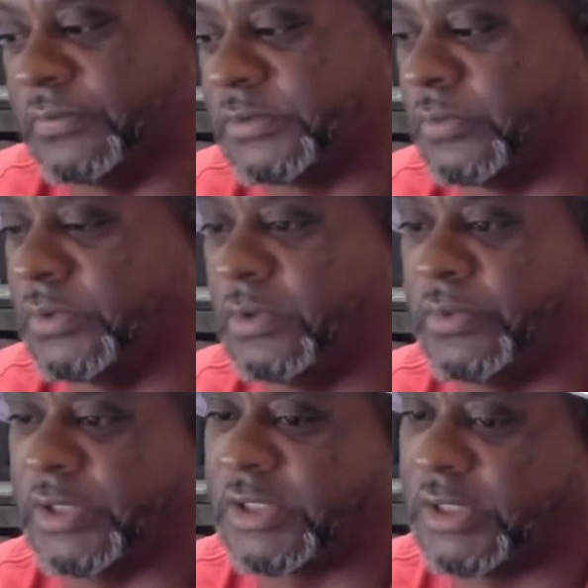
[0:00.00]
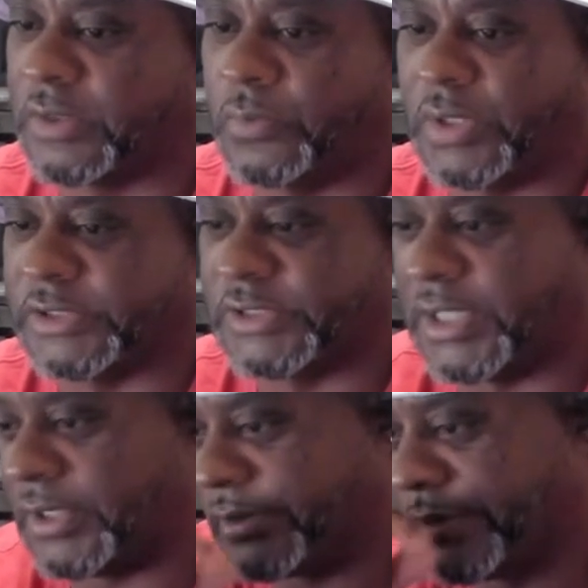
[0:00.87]
So we don't want to kick him while he's
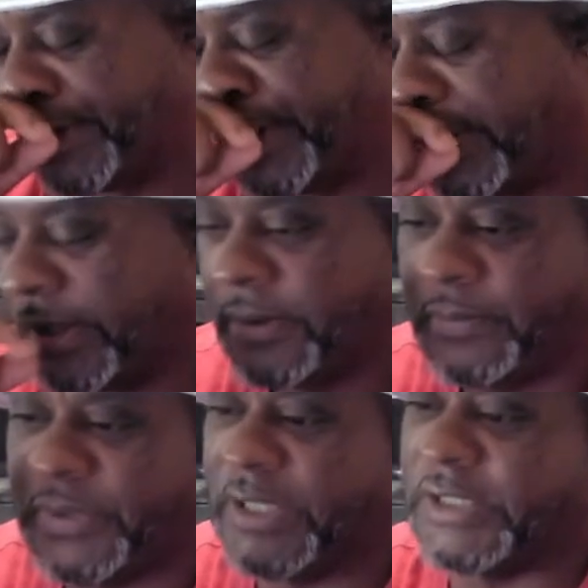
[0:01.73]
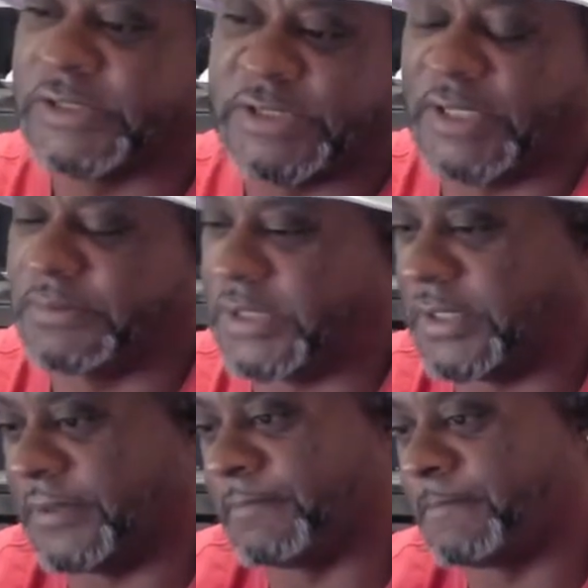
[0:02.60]
down. But at the same
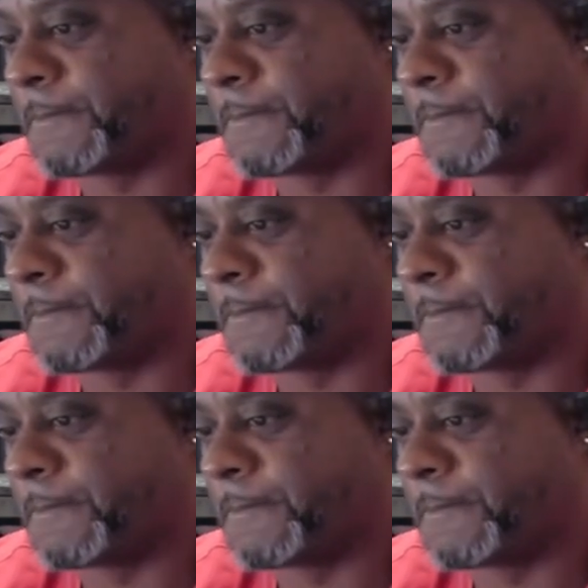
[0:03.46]
time,